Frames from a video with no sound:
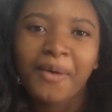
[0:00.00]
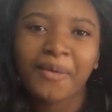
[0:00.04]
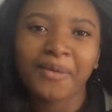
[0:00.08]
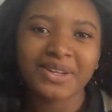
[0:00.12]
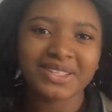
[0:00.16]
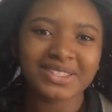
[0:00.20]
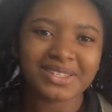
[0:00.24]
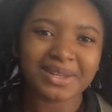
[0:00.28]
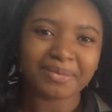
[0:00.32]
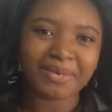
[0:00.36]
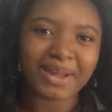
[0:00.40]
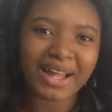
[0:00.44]

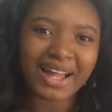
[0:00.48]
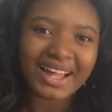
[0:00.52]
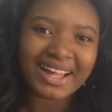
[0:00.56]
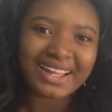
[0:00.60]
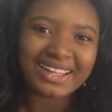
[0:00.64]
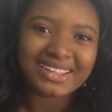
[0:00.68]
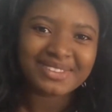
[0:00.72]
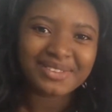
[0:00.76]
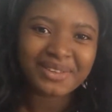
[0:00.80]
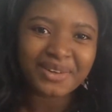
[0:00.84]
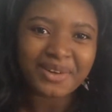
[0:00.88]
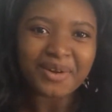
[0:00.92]
What's up,
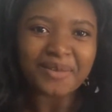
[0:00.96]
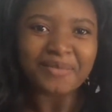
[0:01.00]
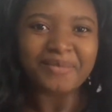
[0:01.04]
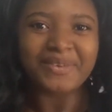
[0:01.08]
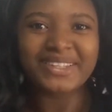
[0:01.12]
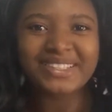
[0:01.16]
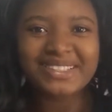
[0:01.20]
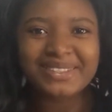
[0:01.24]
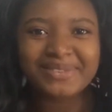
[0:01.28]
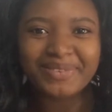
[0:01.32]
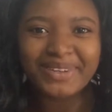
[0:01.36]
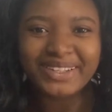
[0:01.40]
guys? Welcome
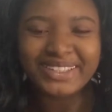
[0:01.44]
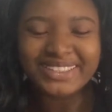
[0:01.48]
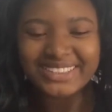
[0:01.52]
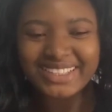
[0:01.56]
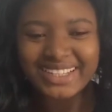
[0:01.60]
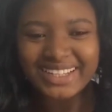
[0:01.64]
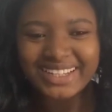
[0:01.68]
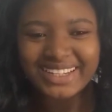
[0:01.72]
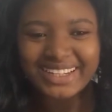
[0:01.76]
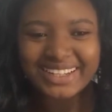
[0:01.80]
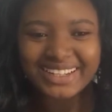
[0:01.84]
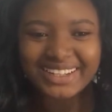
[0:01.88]
back to my
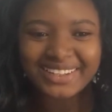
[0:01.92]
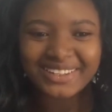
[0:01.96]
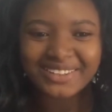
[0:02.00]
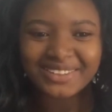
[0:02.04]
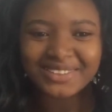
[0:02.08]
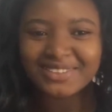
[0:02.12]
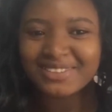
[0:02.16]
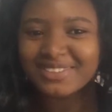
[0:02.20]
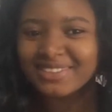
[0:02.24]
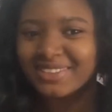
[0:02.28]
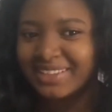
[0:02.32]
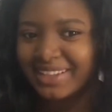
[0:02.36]

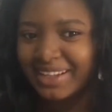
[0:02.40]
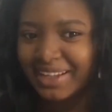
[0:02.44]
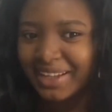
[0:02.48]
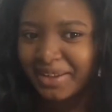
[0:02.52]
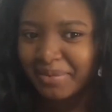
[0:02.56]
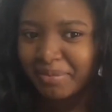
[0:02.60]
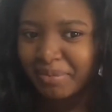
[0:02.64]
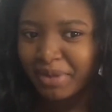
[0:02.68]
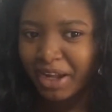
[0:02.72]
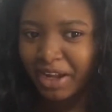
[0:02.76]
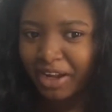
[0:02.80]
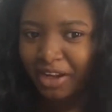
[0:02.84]
channel.
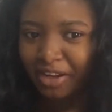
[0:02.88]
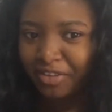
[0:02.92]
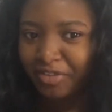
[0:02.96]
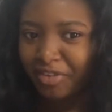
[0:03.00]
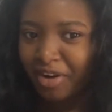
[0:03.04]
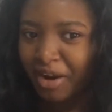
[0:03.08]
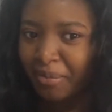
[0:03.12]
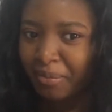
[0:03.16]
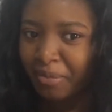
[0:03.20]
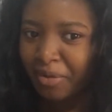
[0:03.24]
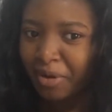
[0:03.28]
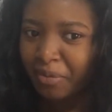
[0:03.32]
Today my
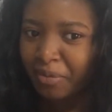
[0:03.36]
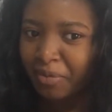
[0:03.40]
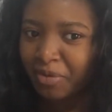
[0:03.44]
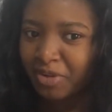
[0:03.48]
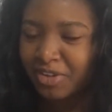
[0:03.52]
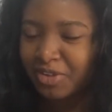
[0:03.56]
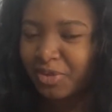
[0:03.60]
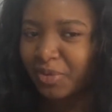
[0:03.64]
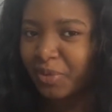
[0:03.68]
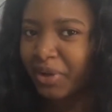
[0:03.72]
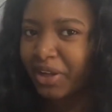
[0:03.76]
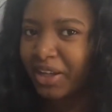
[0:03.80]
grandmom
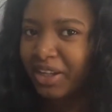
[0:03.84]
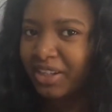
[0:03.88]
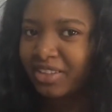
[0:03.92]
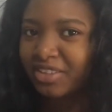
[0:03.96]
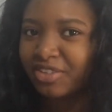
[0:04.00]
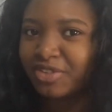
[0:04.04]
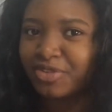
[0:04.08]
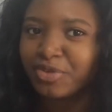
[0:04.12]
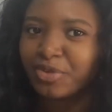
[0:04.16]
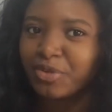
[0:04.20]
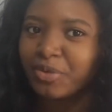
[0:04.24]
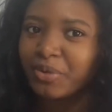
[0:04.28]
was
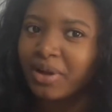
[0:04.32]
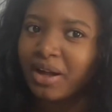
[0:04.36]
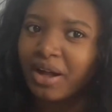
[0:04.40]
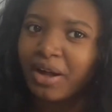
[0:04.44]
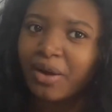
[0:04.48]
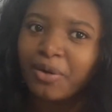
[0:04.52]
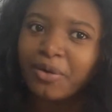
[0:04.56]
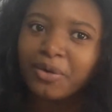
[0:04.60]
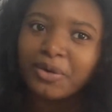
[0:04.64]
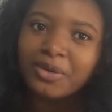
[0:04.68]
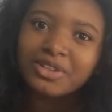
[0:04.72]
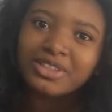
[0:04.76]
going through
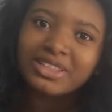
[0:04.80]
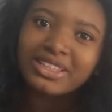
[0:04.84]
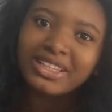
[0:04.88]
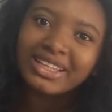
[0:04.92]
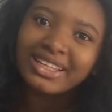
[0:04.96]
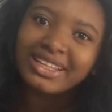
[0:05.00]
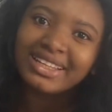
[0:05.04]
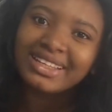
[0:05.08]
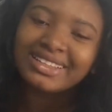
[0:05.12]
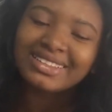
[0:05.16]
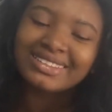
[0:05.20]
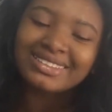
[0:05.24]
her old
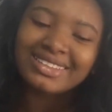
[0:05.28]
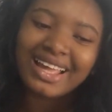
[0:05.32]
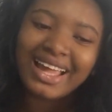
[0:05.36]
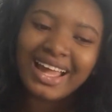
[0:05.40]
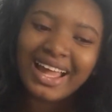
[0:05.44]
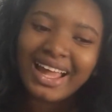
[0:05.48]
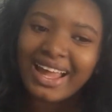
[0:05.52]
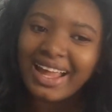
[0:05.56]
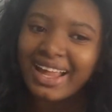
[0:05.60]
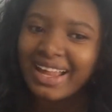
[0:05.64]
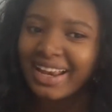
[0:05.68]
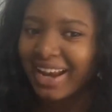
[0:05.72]
things
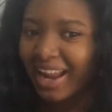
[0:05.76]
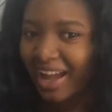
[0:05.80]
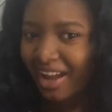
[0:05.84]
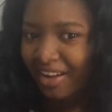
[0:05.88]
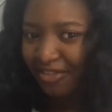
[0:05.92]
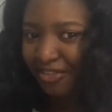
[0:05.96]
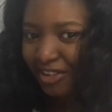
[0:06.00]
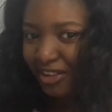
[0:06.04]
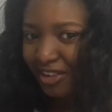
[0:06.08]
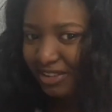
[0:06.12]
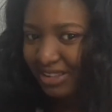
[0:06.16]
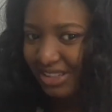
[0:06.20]
and I
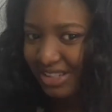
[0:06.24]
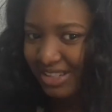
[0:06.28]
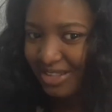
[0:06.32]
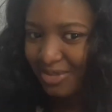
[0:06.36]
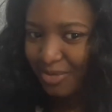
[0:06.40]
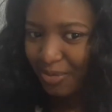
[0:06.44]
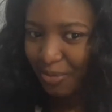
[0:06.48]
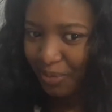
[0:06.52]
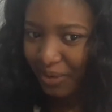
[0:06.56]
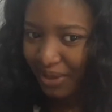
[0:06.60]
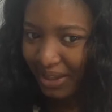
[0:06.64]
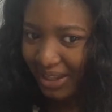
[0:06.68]
found
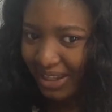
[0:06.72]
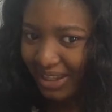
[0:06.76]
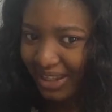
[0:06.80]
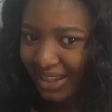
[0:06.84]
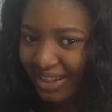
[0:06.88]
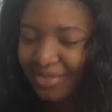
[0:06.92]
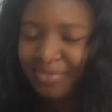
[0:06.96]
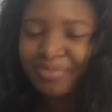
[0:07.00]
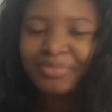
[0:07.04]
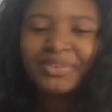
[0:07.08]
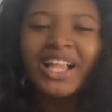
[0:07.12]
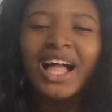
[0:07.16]
this wig.